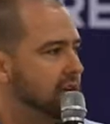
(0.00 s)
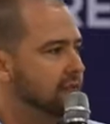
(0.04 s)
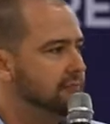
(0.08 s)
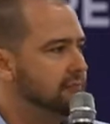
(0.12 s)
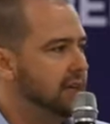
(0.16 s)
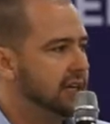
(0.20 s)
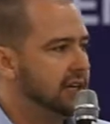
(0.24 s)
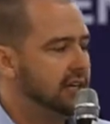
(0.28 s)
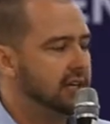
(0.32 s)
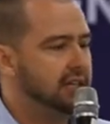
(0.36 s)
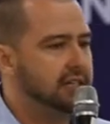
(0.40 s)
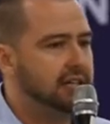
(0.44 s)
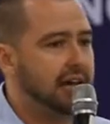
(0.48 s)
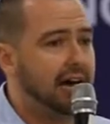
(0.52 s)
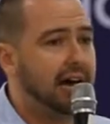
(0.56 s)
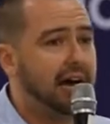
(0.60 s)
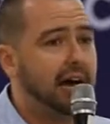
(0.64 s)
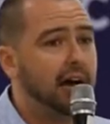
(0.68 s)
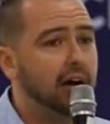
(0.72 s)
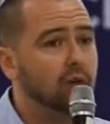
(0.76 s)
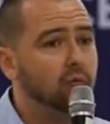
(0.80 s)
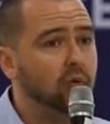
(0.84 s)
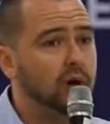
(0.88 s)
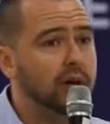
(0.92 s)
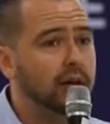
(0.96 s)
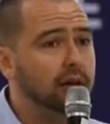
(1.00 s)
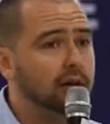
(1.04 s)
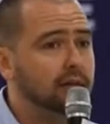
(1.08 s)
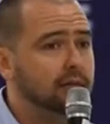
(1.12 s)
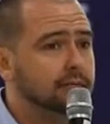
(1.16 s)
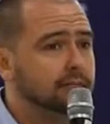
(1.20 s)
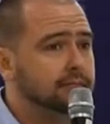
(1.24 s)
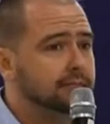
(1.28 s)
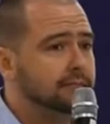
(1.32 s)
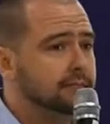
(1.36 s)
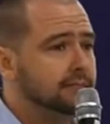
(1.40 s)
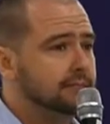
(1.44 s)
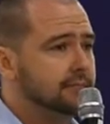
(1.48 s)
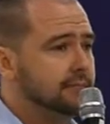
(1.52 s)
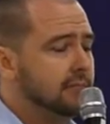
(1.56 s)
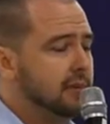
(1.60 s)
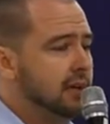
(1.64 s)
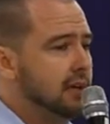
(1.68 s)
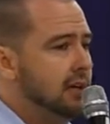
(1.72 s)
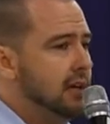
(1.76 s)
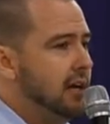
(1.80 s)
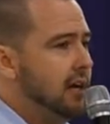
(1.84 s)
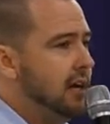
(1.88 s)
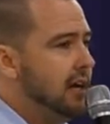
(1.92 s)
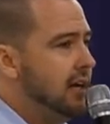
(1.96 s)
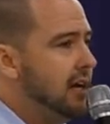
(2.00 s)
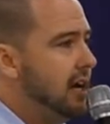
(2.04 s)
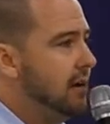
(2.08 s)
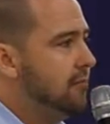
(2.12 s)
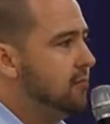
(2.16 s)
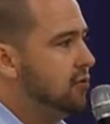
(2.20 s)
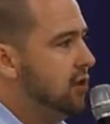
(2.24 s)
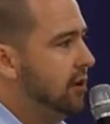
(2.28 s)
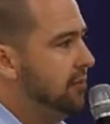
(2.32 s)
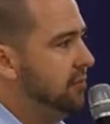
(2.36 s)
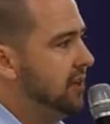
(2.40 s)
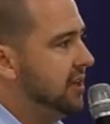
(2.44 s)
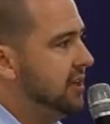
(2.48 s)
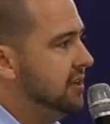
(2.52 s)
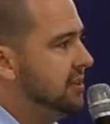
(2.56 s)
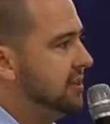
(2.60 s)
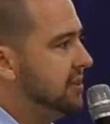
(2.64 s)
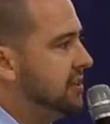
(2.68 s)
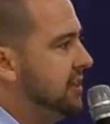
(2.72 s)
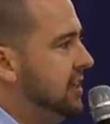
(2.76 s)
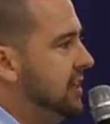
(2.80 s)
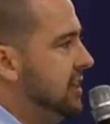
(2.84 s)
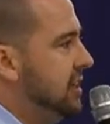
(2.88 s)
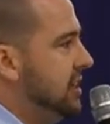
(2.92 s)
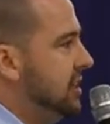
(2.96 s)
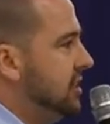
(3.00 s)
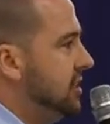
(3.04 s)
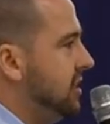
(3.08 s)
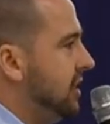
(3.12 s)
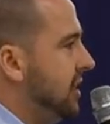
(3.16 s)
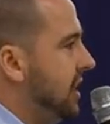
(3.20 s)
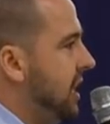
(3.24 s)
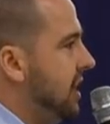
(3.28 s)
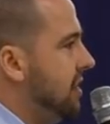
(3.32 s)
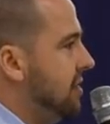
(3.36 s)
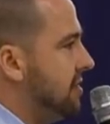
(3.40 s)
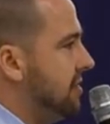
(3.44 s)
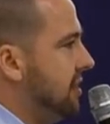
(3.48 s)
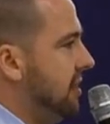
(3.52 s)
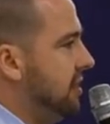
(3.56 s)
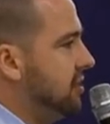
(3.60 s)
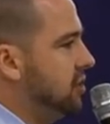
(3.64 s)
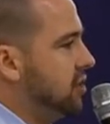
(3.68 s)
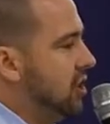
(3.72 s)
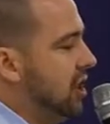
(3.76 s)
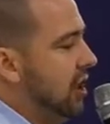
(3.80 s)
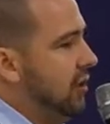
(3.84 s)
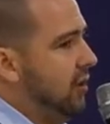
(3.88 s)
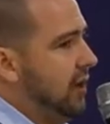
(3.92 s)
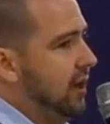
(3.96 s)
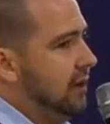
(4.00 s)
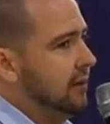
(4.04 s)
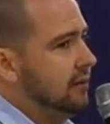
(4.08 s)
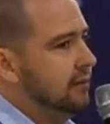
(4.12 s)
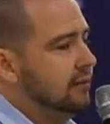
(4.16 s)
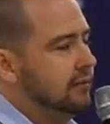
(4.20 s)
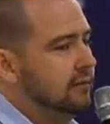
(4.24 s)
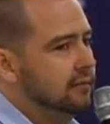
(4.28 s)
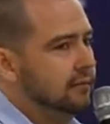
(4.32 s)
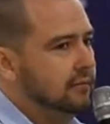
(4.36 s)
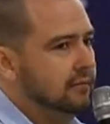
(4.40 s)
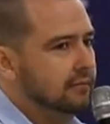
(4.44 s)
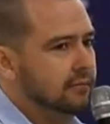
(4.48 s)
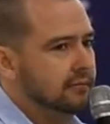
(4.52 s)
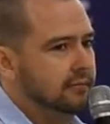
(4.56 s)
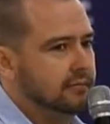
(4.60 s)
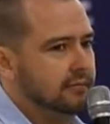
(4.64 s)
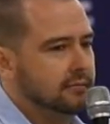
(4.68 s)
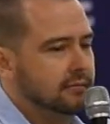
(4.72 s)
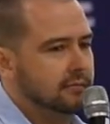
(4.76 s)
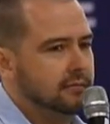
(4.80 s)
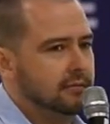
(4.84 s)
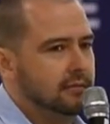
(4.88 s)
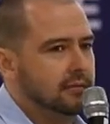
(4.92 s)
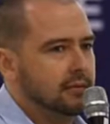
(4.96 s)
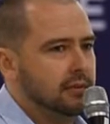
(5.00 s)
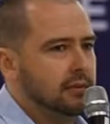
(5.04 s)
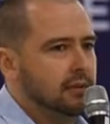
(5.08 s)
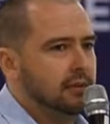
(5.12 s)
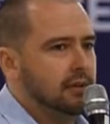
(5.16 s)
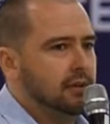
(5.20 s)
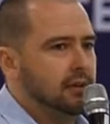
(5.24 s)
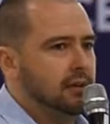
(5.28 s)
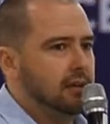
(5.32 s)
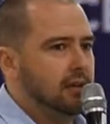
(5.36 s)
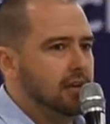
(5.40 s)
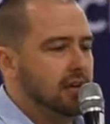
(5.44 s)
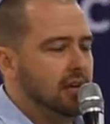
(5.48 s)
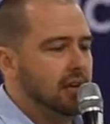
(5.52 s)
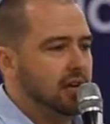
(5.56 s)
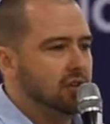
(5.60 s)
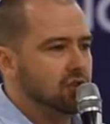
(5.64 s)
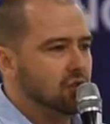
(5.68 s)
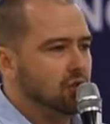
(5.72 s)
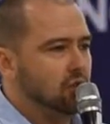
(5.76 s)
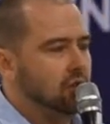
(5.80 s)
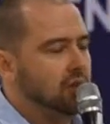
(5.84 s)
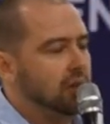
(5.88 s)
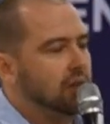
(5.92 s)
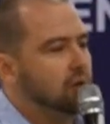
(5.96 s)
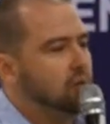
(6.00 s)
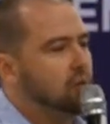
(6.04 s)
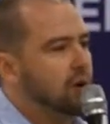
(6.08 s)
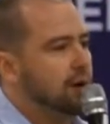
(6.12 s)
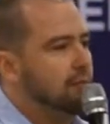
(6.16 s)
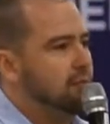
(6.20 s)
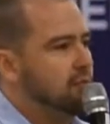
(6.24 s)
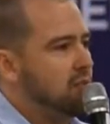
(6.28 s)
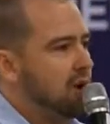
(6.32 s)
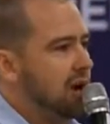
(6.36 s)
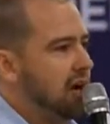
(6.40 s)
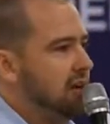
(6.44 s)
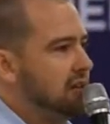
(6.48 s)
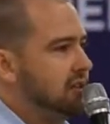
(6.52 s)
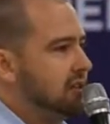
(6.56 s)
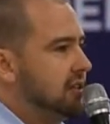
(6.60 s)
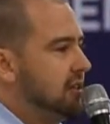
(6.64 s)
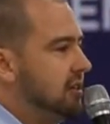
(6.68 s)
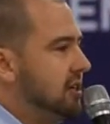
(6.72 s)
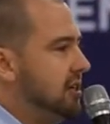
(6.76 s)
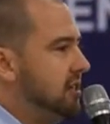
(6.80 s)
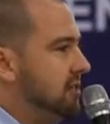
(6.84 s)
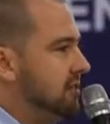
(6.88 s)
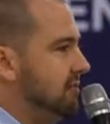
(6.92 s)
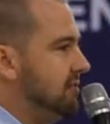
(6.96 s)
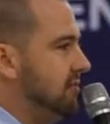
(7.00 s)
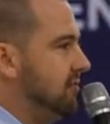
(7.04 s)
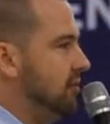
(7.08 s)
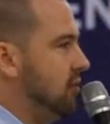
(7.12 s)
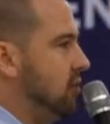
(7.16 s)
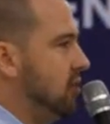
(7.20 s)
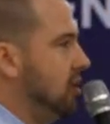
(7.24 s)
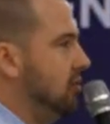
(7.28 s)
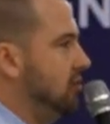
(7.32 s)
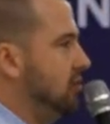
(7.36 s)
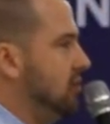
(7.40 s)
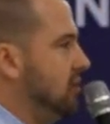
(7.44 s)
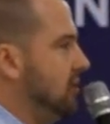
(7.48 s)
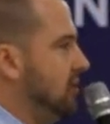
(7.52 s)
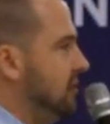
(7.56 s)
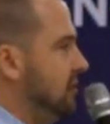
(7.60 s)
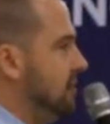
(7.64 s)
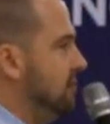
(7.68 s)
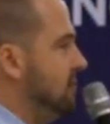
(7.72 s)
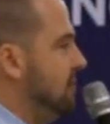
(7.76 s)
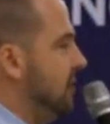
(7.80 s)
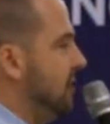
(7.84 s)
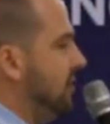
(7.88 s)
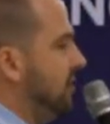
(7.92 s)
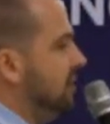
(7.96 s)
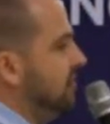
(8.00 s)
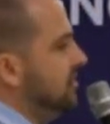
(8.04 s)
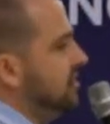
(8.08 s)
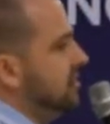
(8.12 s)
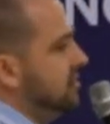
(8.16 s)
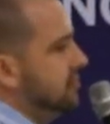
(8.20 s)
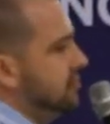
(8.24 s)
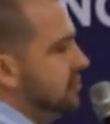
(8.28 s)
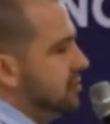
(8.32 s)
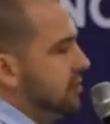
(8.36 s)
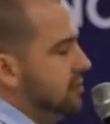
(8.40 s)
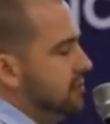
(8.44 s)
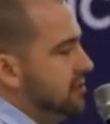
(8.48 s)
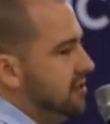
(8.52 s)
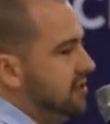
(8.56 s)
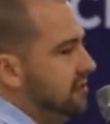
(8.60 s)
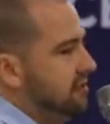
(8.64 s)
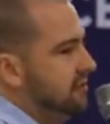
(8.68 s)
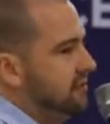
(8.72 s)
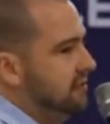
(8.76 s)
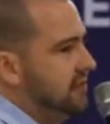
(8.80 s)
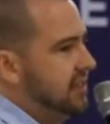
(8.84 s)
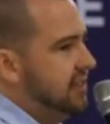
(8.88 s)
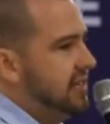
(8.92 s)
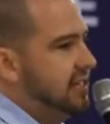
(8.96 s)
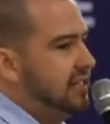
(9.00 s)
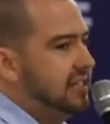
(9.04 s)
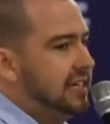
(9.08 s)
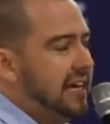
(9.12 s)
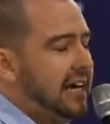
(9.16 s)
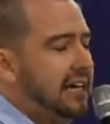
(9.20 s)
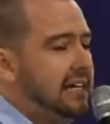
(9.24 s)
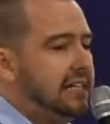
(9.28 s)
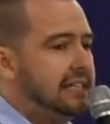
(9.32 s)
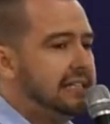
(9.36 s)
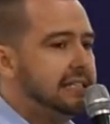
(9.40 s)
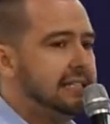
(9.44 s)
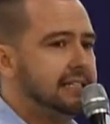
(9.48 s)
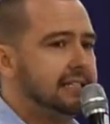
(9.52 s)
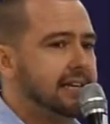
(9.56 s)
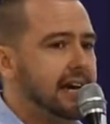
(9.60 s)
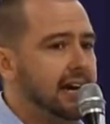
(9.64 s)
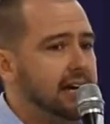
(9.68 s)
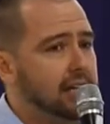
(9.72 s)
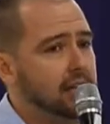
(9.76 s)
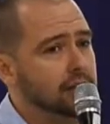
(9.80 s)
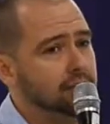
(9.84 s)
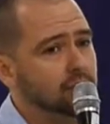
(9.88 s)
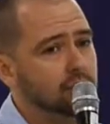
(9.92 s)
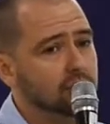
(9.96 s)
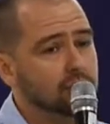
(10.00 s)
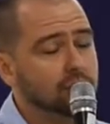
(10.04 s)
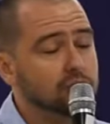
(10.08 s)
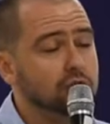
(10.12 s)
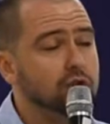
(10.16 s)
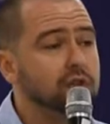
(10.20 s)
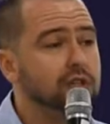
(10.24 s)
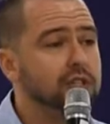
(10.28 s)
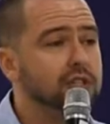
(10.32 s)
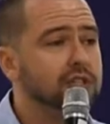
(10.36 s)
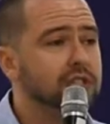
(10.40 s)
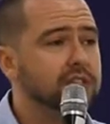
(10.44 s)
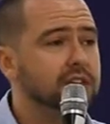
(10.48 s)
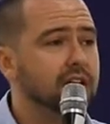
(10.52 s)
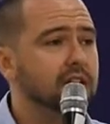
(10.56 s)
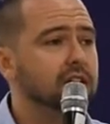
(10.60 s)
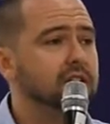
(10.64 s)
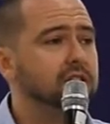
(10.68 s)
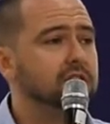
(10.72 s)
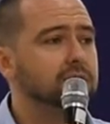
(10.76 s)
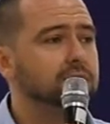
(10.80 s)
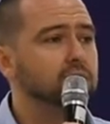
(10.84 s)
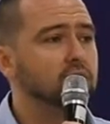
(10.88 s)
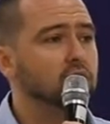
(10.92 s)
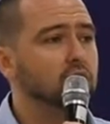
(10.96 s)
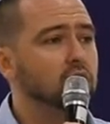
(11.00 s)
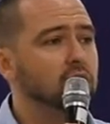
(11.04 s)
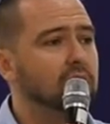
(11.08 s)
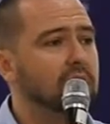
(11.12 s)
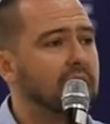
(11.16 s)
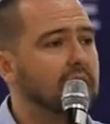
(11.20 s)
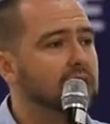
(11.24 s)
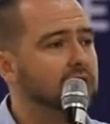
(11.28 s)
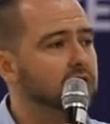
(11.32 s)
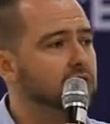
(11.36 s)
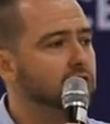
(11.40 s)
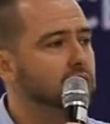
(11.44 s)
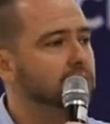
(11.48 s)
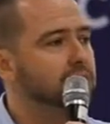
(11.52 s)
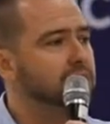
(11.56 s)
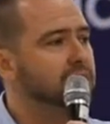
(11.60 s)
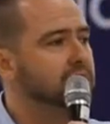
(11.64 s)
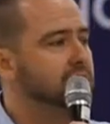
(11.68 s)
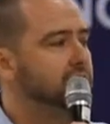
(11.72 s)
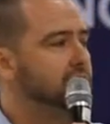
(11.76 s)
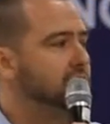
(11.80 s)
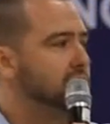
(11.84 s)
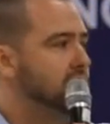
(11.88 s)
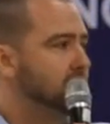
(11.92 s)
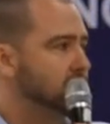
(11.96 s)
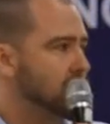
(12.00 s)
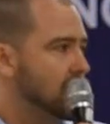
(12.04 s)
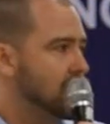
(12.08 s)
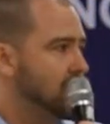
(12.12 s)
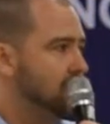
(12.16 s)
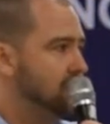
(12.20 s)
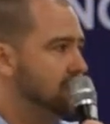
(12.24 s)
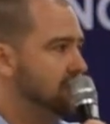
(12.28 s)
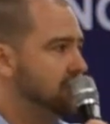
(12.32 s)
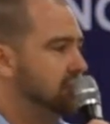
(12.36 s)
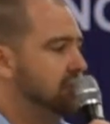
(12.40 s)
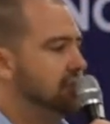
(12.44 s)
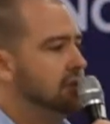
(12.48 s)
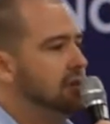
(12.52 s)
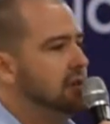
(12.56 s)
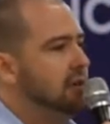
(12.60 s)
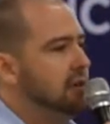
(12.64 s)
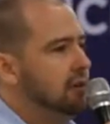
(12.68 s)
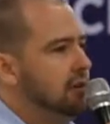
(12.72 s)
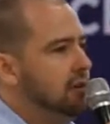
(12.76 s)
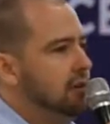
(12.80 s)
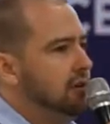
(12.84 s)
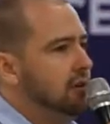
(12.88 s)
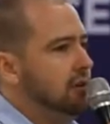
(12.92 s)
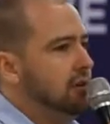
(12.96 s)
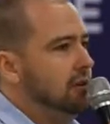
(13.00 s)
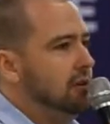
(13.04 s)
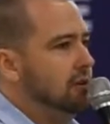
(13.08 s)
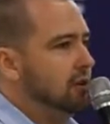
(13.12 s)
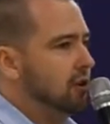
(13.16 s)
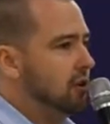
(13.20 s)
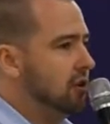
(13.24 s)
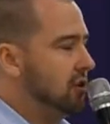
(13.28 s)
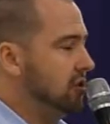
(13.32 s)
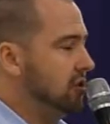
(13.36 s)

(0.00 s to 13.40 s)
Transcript: lot of money into hardware in our properties to get things going. It's all in a web browser, it's affordable, monthly subscription fees, and it's scalable. You can start small as your business grows. The